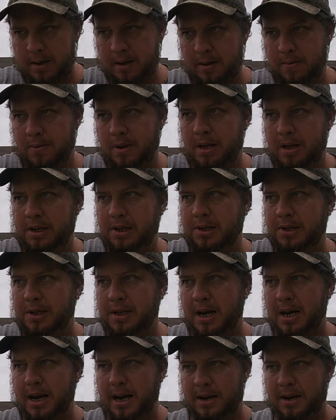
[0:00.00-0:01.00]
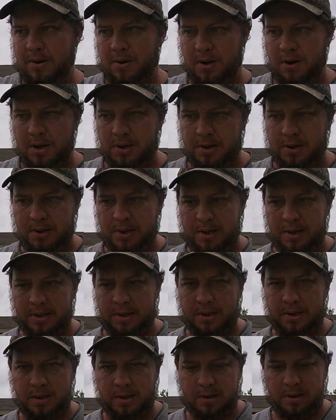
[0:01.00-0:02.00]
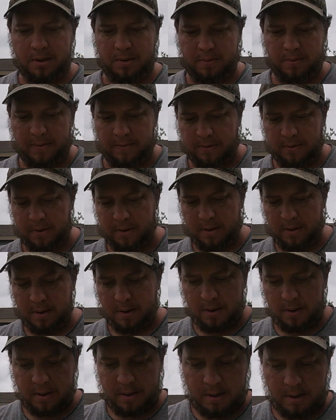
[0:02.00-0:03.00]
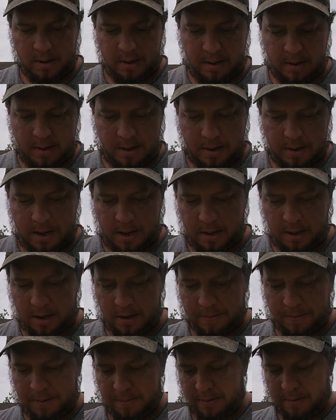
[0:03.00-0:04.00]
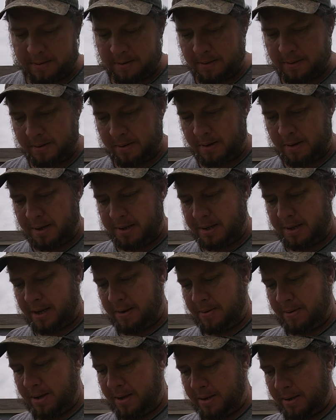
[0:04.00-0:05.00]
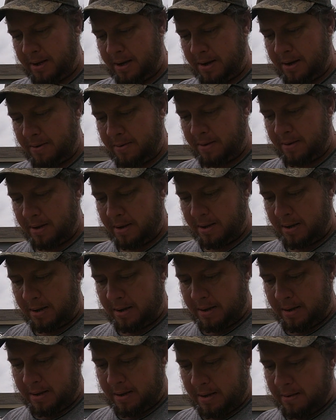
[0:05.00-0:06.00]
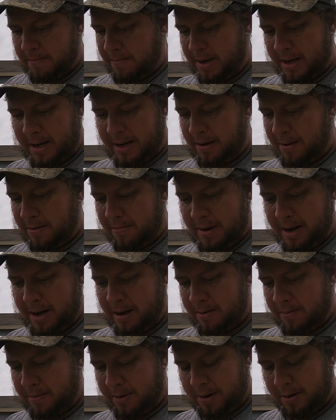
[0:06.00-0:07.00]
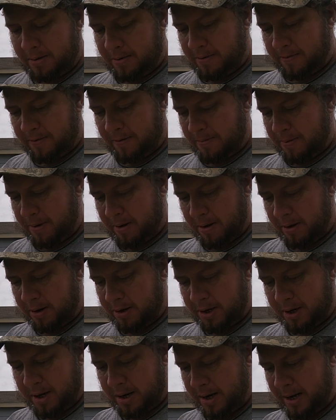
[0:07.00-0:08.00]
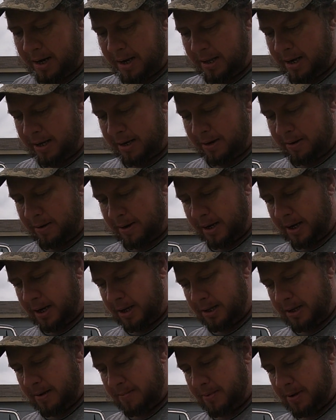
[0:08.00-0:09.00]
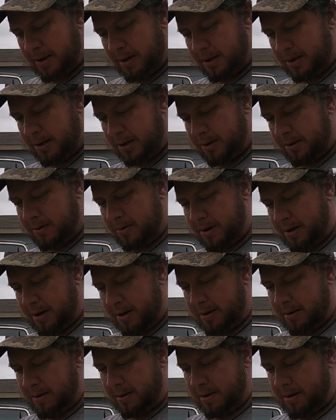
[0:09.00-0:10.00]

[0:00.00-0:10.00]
And I'll just tie it onto this swivel. Now a lot of people's gonna say, well, but it don't matter when you're going for perch. It ain't like you're gonna get something that's just gonna,